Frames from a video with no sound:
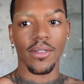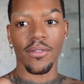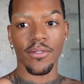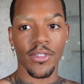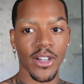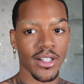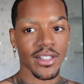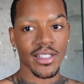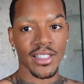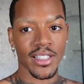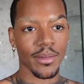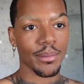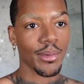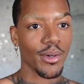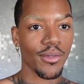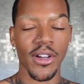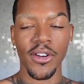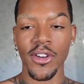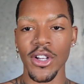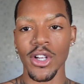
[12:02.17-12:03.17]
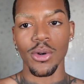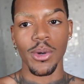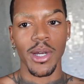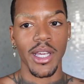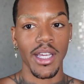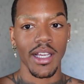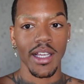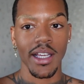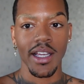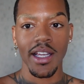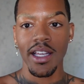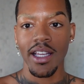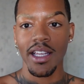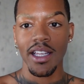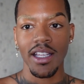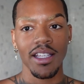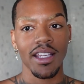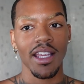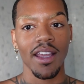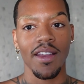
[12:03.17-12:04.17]
Very simple. Very quick.
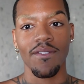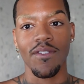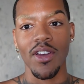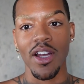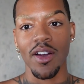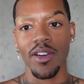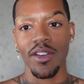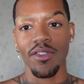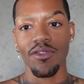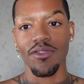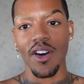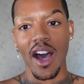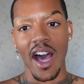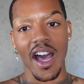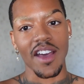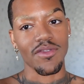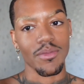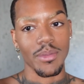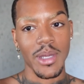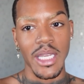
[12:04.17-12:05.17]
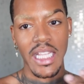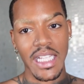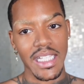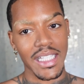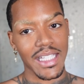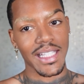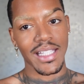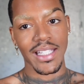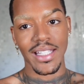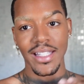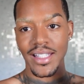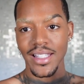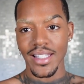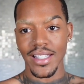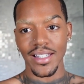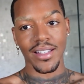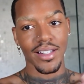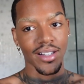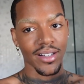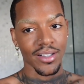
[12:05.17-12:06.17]
It gave very 5 minutes.
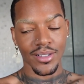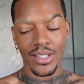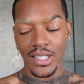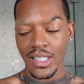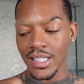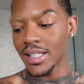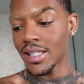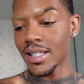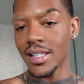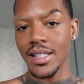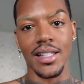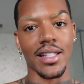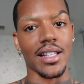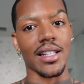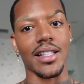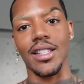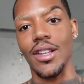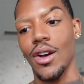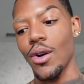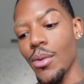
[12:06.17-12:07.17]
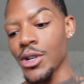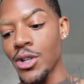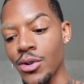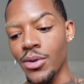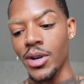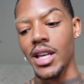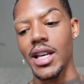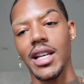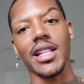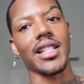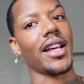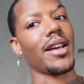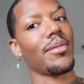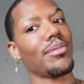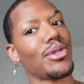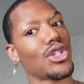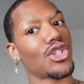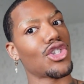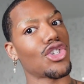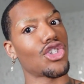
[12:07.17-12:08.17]
You know, that's all we're doing because I'm
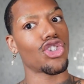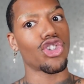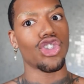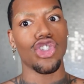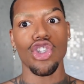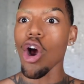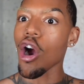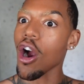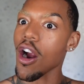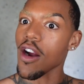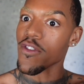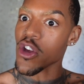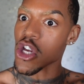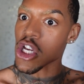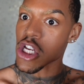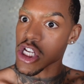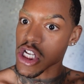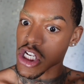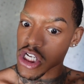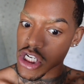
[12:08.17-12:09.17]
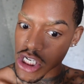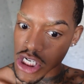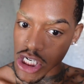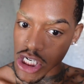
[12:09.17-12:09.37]
starving.